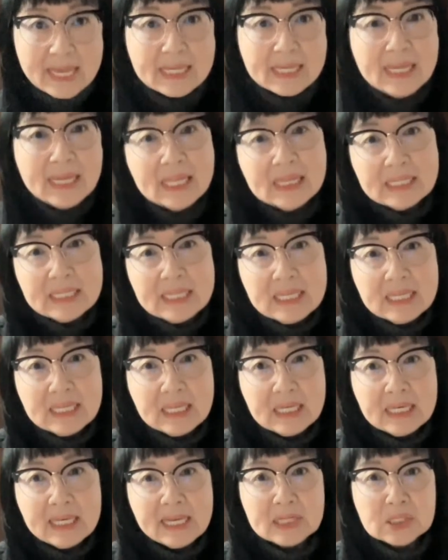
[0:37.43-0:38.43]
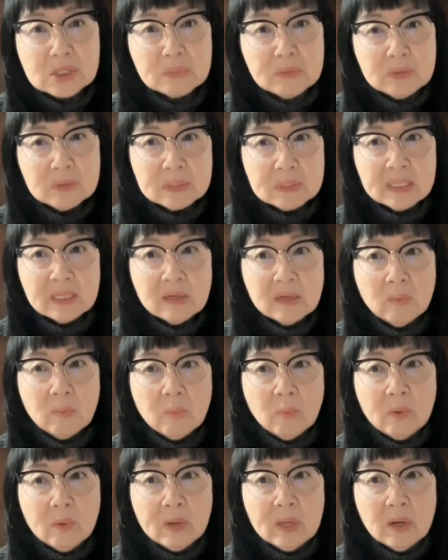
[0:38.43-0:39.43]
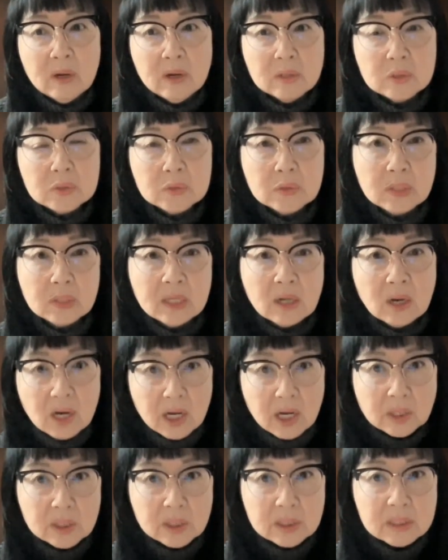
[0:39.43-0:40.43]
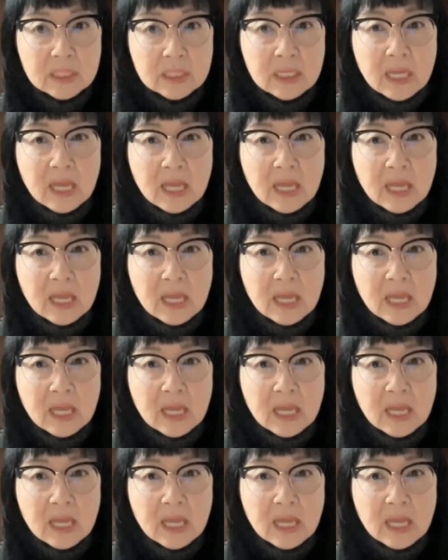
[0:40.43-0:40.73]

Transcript: And at the Nikkei National Museum, we are truly honored